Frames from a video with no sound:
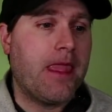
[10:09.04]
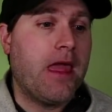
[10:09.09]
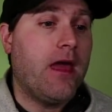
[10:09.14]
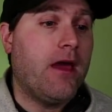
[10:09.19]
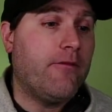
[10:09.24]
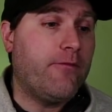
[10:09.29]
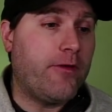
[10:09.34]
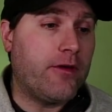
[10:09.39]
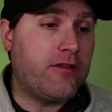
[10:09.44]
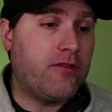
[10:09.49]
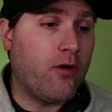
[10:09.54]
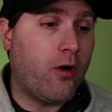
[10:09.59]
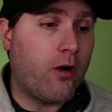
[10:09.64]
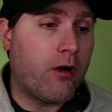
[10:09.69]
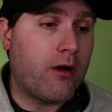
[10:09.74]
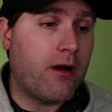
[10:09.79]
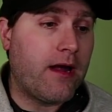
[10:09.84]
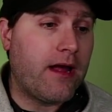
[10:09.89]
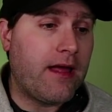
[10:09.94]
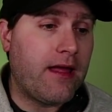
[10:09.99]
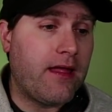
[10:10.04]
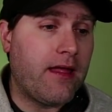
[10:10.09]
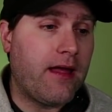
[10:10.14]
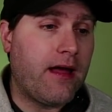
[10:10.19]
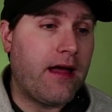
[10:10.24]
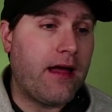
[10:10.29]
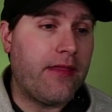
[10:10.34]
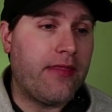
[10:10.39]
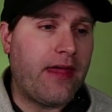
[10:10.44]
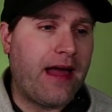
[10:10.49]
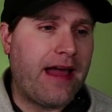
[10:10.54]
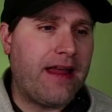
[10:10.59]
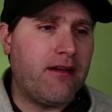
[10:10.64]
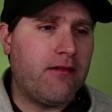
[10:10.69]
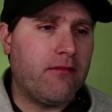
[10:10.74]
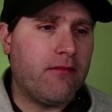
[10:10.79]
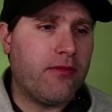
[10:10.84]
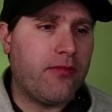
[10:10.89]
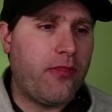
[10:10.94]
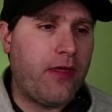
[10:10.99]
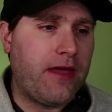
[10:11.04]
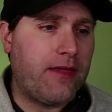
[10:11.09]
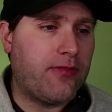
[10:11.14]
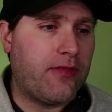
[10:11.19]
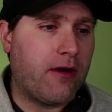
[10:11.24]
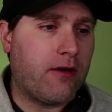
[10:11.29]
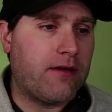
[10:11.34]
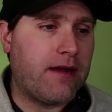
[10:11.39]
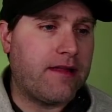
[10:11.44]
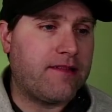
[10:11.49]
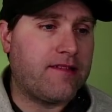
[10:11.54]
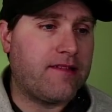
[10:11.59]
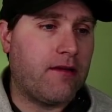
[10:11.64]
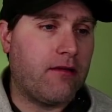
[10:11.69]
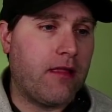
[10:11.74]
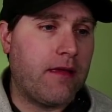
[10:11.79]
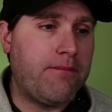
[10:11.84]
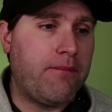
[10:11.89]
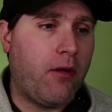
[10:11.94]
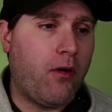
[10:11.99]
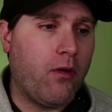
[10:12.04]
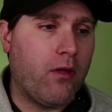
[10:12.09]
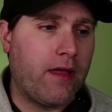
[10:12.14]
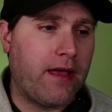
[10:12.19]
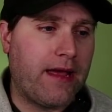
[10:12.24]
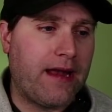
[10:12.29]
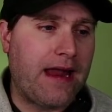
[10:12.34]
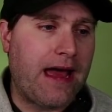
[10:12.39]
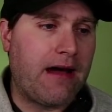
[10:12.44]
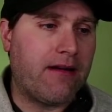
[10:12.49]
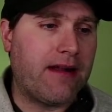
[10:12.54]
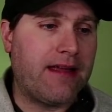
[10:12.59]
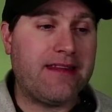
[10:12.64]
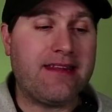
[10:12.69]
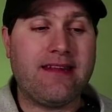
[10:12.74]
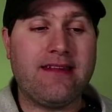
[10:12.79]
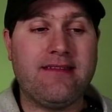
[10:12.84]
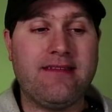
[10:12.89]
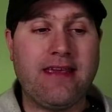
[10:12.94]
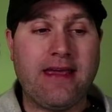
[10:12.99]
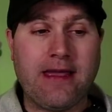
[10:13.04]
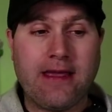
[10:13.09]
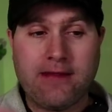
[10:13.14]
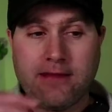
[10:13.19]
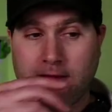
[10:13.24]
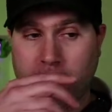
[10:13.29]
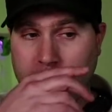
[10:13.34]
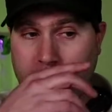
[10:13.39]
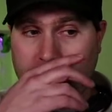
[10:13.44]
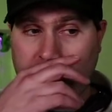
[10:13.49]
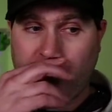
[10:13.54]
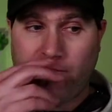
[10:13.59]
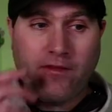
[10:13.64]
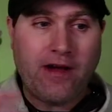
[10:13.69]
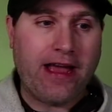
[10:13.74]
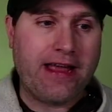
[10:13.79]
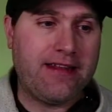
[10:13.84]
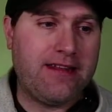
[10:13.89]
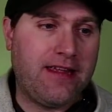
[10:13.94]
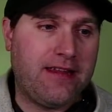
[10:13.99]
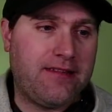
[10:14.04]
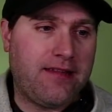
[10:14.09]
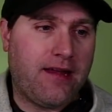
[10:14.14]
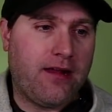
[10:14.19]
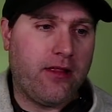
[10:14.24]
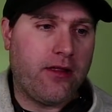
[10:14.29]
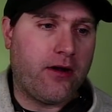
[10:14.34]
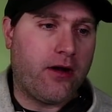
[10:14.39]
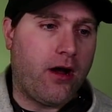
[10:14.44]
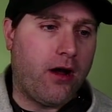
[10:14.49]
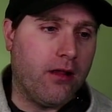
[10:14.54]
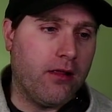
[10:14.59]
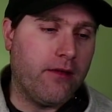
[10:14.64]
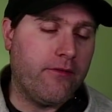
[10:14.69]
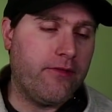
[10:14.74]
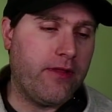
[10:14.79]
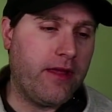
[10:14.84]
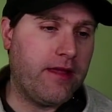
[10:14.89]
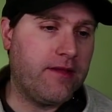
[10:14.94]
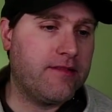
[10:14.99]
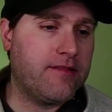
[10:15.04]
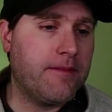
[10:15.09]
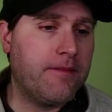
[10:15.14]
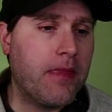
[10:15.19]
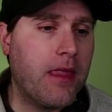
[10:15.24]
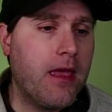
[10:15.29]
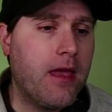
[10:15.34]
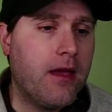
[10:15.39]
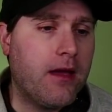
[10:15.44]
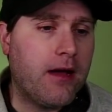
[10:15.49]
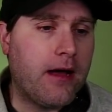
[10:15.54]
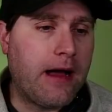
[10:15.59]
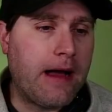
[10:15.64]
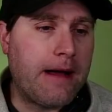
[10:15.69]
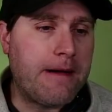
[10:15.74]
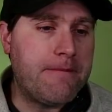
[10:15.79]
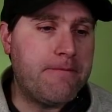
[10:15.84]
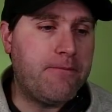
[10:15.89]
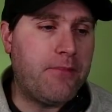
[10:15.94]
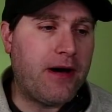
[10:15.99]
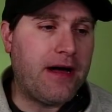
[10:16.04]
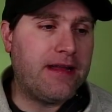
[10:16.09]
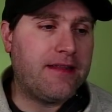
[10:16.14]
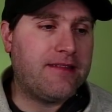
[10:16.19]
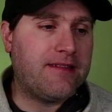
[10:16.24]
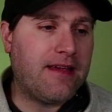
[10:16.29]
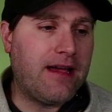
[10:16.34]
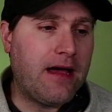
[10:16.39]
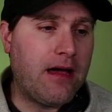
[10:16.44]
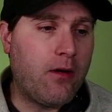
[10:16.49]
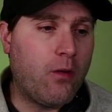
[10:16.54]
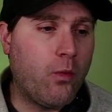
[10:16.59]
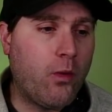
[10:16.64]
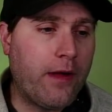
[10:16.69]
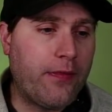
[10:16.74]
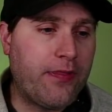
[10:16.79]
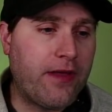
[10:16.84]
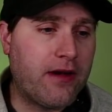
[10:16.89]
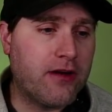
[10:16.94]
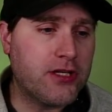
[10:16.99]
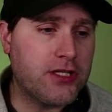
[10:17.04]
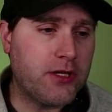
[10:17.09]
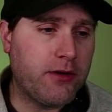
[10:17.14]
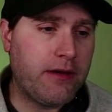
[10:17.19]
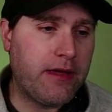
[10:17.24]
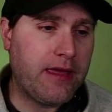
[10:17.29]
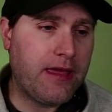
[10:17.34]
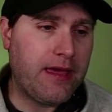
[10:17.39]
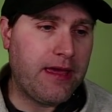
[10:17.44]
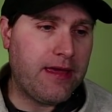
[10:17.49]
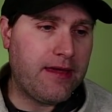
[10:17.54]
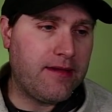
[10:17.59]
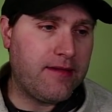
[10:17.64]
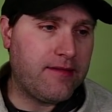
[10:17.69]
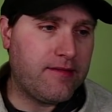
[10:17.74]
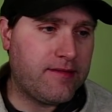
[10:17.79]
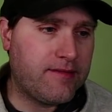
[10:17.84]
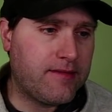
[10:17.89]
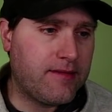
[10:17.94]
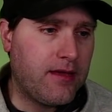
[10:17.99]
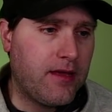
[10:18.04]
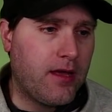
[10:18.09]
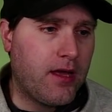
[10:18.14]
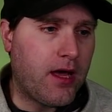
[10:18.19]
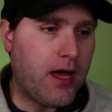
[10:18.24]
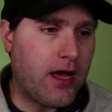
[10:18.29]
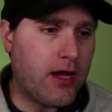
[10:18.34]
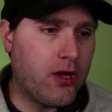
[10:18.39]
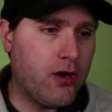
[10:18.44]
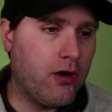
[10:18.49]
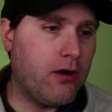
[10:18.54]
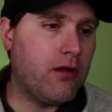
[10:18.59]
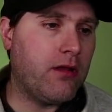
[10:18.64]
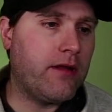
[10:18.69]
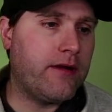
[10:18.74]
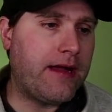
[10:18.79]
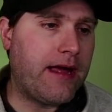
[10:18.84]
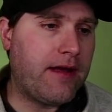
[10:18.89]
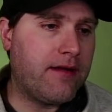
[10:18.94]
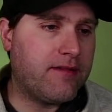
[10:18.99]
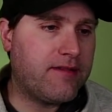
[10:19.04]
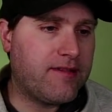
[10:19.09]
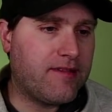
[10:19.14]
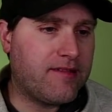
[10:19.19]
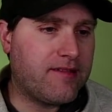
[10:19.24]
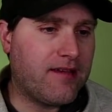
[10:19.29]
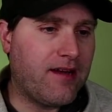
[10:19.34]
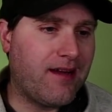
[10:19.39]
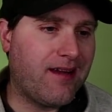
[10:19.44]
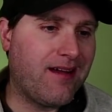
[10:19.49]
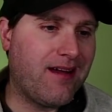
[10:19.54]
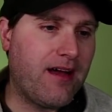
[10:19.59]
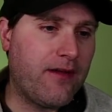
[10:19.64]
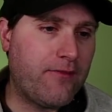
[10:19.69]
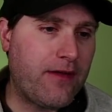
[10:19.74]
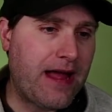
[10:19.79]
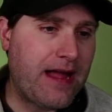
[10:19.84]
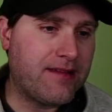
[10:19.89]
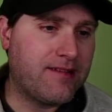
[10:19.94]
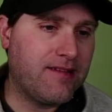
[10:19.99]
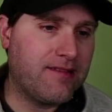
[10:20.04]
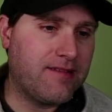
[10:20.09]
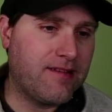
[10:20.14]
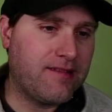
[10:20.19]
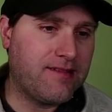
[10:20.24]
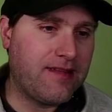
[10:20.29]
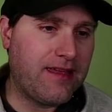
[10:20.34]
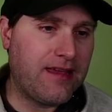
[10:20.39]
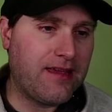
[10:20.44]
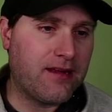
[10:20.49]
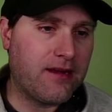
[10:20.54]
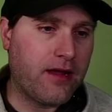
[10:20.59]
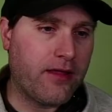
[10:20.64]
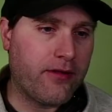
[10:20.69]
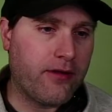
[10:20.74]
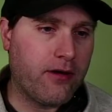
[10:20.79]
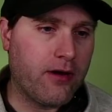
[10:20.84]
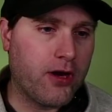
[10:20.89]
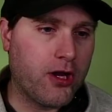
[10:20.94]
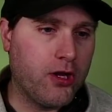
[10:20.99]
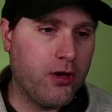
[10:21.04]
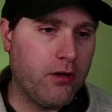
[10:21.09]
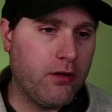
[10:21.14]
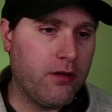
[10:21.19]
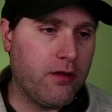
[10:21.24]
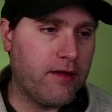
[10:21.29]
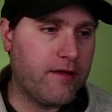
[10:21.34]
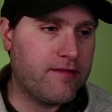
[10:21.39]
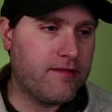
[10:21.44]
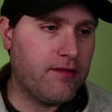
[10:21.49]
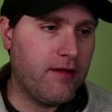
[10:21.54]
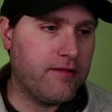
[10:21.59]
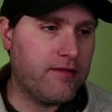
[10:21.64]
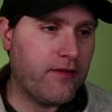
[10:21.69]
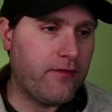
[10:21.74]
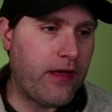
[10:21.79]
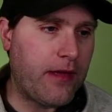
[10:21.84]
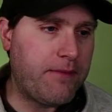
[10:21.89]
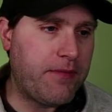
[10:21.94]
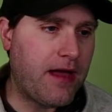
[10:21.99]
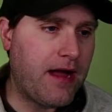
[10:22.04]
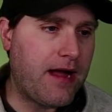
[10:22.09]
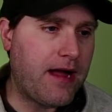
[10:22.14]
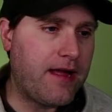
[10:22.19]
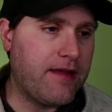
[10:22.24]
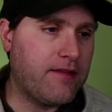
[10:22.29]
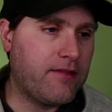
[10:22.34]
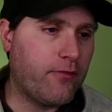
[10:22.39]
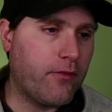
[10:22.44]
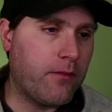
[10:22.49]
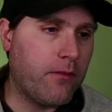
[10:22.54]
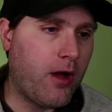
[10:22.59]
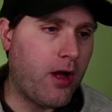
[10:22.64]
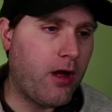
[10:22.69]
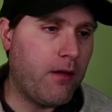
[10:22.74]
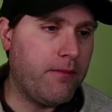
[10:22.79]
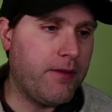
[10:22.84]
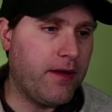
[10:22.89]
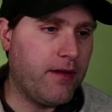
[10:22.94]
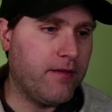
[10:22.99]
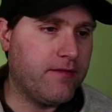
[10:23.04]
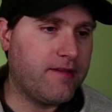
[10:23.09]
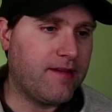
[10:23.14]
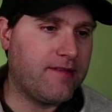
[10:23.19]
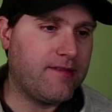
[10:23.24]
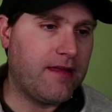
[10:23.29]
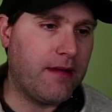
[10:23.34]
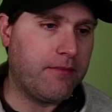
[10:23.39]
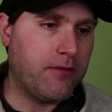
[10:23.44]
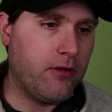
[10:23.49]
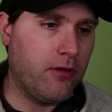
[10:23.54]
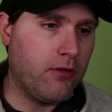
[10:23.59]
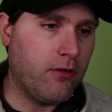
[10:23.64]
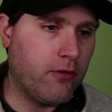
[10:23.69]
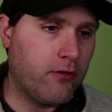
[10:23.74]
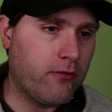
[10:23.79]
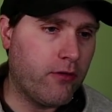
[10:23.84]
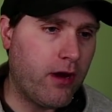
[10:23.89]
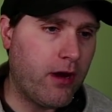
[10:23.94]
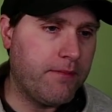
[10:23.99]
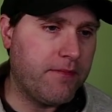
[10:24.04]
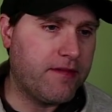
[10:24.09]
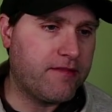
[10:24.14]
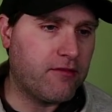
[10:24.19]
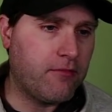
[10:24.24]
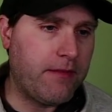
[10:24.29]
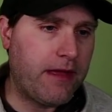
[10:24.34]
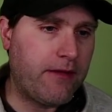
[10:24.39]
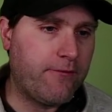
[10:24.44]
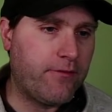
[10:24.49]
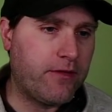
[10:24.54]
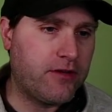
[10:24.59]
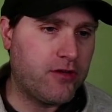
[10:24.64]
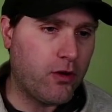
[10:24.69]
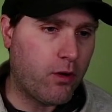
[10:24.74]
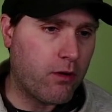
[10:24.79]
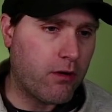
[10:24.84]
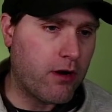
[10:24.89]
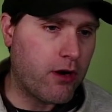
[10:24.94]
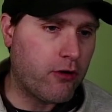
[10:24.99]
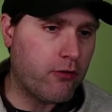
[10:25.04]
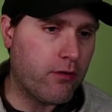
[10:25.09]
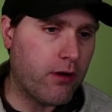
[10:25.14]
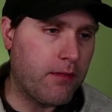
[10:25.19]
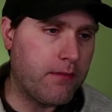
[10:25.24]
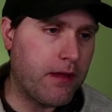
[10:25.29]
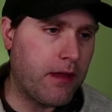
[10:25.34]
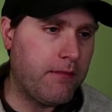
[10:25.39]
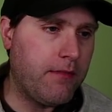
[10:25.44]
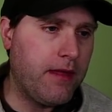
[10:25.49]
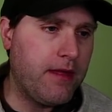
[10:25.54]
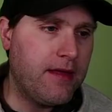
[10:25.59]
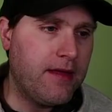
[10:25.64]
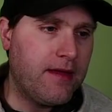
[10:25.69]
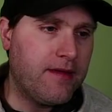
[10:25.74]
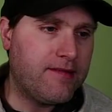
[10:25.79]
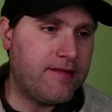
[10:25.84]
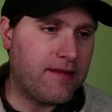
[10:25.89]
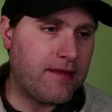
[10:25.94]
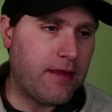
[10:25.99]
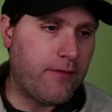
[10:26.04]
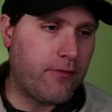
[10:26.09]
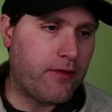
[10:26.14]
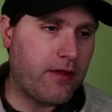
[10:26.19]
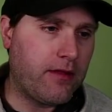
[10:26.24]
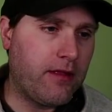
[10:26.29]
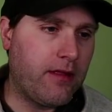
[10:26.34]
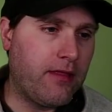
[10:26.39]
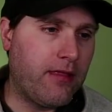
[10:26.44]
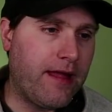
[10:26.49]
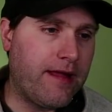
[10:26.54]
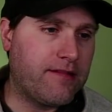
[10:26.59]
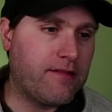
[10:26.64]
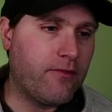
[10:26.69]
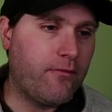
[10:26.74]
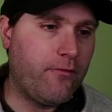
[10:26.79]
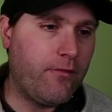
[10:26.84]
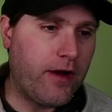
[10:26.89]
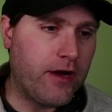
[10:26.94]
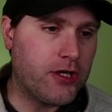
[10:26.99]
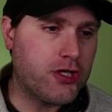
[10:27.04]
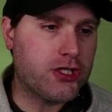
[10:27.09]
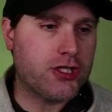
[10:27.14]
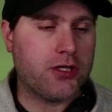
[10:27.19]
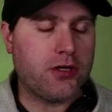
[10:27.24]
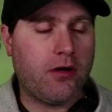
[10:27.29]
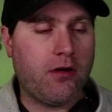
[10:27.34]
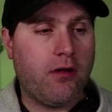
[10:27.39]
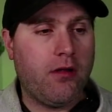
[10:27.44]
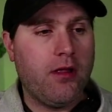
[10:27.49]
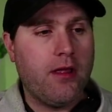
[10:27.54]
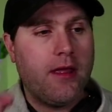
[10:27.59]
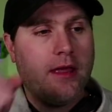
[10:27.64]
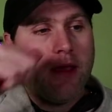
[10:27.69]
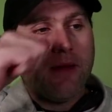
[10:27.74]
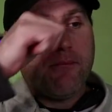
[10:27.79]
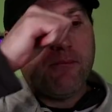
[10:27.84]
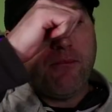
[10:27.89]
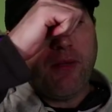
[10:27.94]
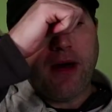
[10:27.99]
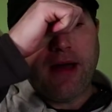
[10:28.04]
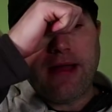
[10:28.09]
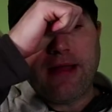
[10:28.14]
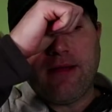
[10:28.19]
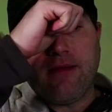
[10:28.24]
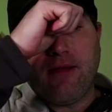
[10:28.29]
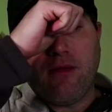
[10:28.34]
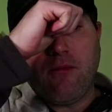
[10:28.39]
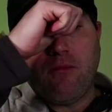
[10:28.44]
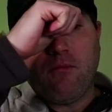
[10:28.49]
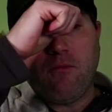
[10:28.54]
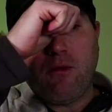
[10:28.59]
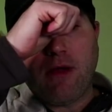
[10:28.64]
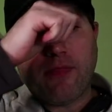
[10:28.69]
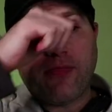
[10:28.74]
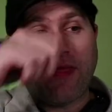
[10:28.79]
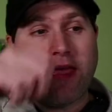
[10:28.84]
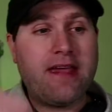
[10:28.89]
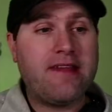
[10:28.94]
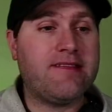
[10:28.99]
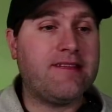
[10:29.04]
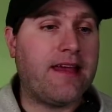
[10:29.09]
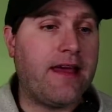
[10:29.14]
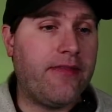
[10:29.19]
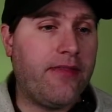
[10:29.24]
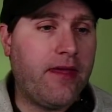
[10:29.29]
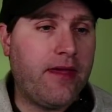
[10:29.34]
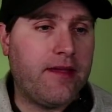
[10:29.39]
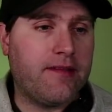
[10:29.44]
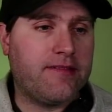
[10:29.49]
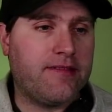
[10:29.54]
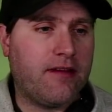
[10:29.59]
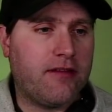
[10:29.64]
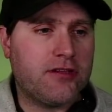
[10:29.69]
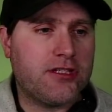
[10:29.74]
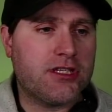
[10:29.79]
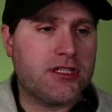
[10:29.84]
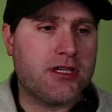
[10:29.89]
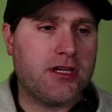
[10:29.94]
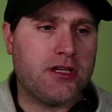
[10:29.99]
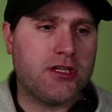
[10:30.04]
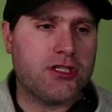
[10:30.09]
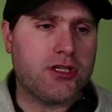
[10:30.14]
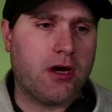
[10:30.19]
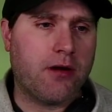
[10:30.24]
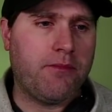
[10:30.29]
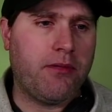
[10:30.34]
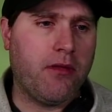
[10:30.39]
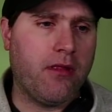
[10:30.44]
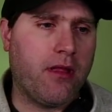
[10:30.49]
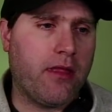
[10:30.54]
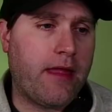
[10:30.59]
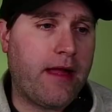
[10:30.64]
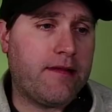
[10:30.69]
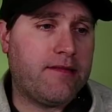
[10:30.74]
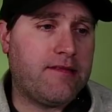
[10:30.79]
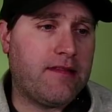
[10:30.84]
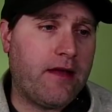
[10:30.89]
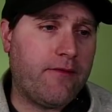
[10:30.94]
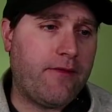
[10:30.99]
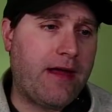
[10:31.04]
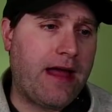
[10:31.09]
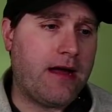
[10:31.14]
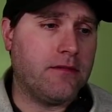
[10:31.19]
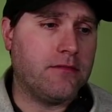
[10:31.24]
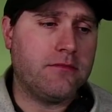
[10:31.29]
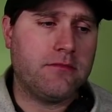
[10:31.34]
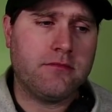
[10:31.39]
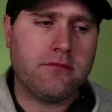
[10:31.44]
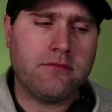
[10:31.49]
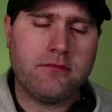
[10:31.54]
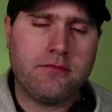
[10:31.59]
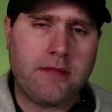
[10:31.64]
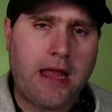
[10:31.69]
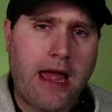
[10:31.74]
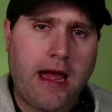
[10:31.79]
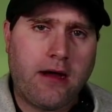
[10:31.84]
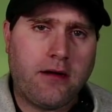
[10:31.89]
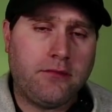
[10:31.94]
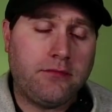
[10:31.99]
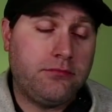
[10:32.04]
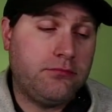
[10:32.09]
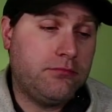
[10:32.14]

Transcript: Fedora, uh, I don't think they're necessarily pulling it out. I didn't dig into fine detail on all of these. Uh, but uh, what they're doing is uh, Google announced it's cutting off access to sync and other Google exclusive APIs from all builds except Google Chrome. This will make Fedora Chromium significantly less functional. But what they said is they're just going to start pulling that stuff out now.